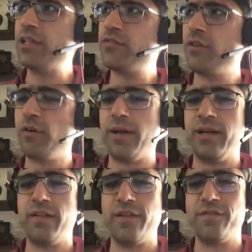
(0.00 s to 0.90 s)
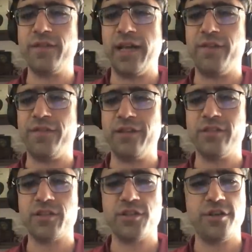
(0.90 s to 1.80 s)
in Rust for a while, they've kind of
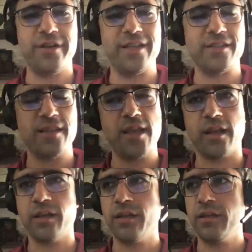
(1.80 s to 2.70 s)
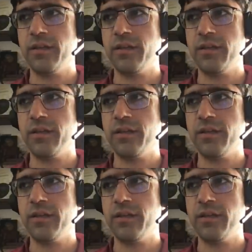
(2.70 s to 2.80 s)
found this curious thing